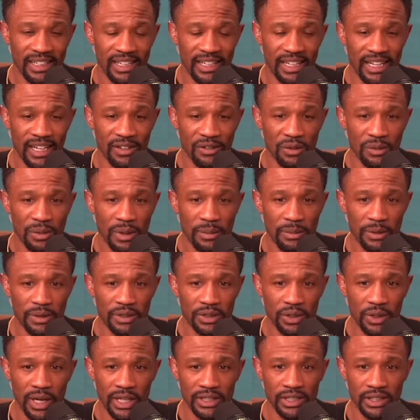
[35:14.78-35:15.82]
I remember,
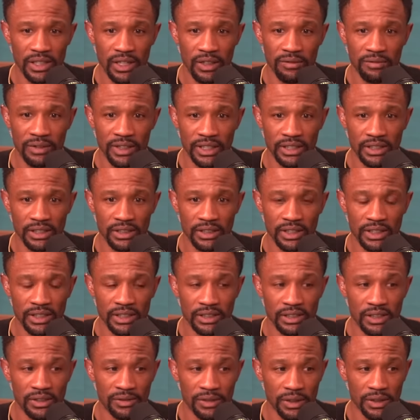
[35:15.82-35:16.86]
so I saw Victor in
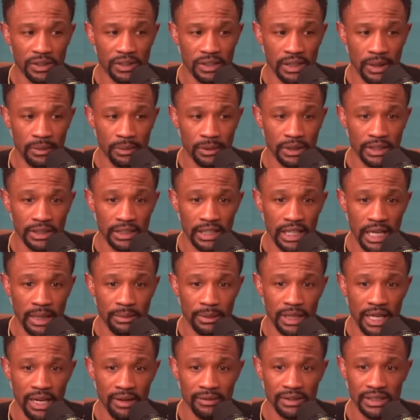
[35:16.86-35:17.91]
his first summer league game,
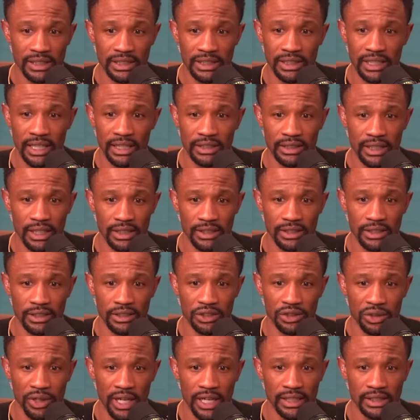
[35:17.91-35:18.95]
and obviously that doesn't
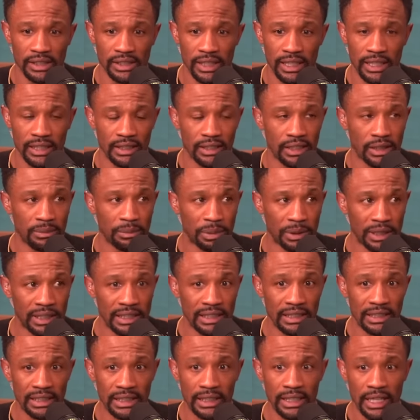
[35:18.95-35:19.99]
translate
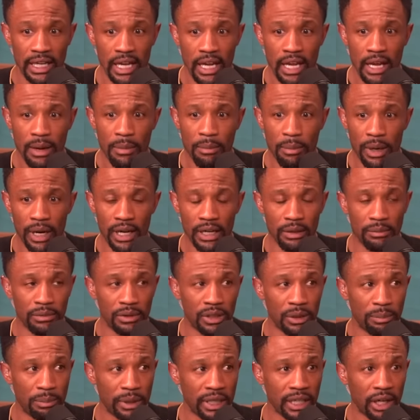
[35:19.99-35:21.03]
completely. But
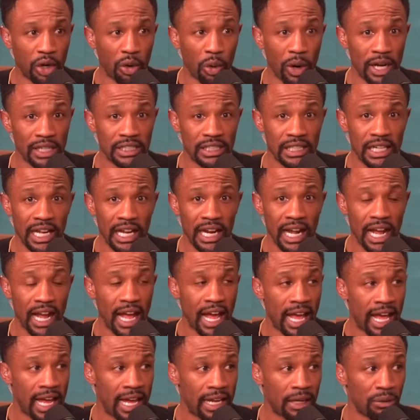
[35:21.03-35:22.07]
the big question that I
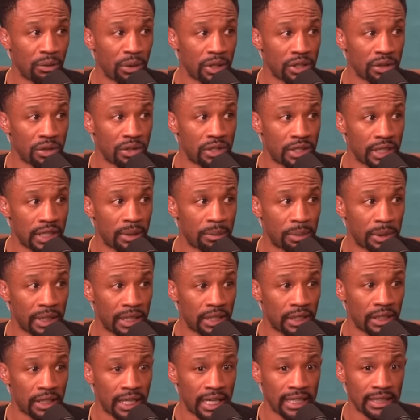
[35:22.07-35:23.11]
had when you see a
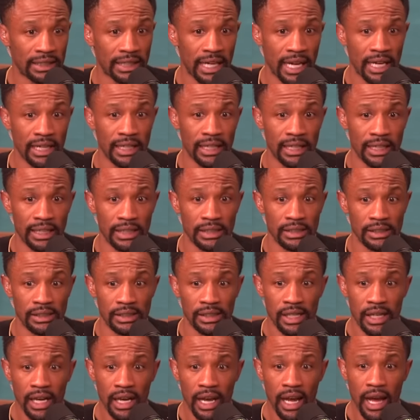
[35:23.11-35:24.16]
player like that is,
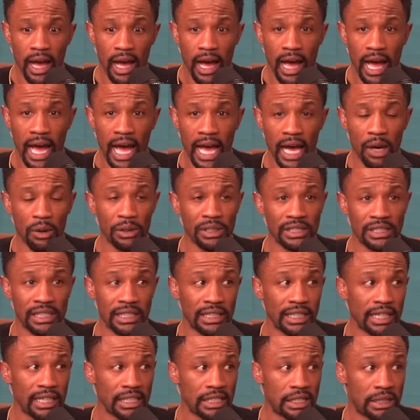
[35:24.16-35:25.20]
how is
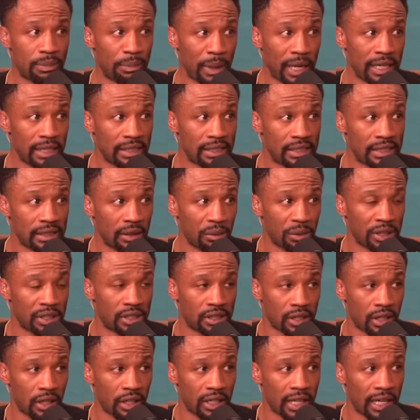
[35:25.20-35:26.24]
he in space? And we
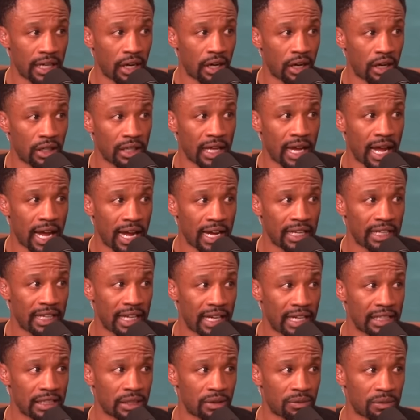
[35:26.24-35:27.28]
saw like all the
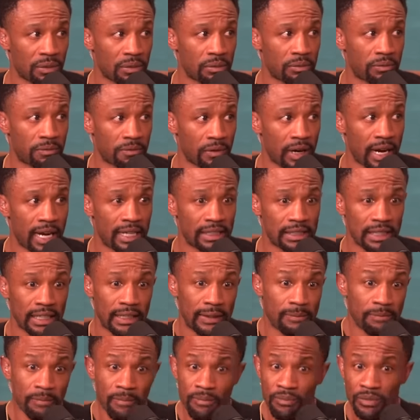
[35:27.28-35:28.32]
highlights from France,
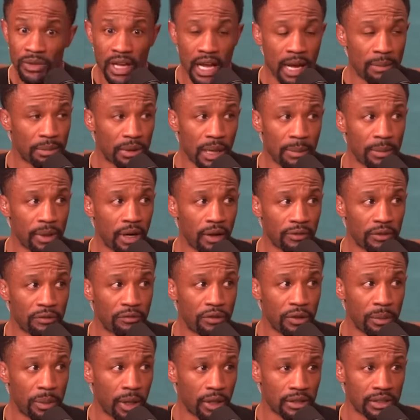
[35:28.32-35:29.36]
and I'm coming off the
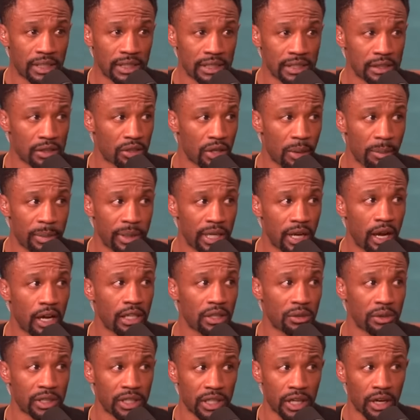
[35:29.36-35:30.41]
football season, so I'm gonna be
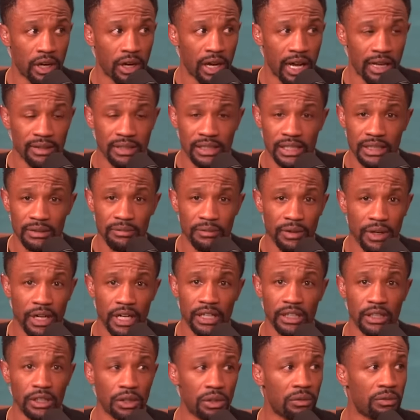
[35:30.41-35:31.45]
honest with y'all. I've seen
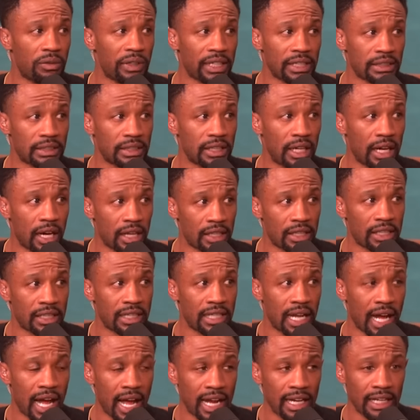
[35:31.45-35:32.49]
very little Victor other
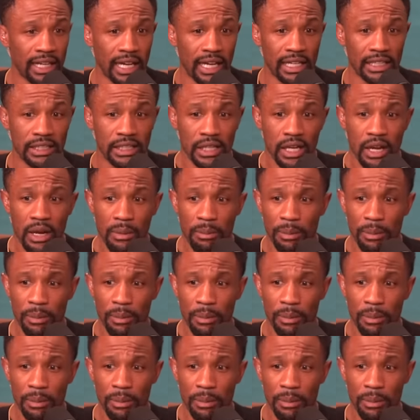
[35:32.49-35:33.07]
than highlights.